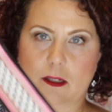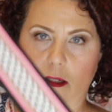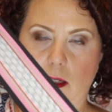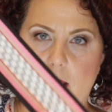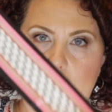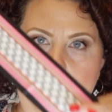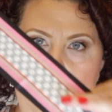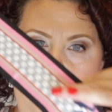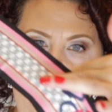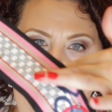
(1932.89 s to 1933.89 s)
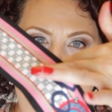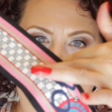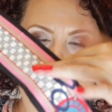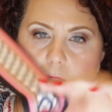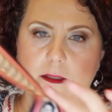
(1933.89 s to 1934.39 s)
Kind of like a
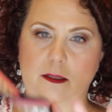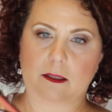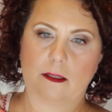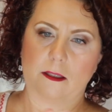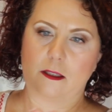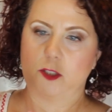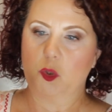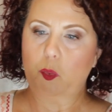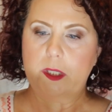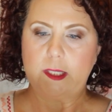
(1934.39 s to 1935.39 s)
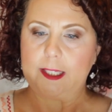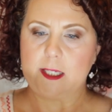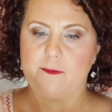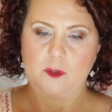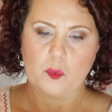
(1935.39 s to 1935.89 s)

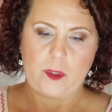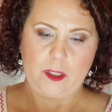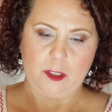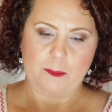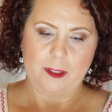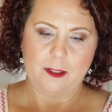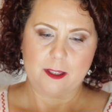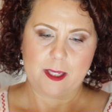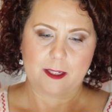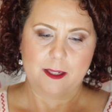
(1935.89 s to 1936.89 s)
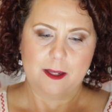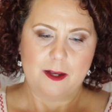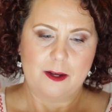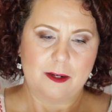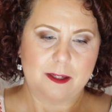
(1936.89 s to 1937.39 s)
twilly, if you will. But look,
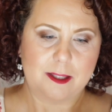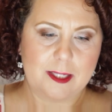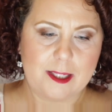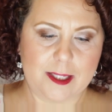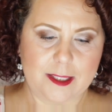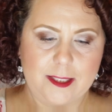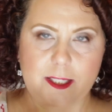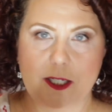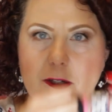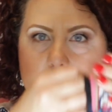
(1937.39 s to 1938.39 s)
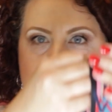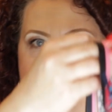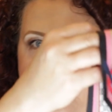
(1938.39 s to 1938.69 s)
on the end here,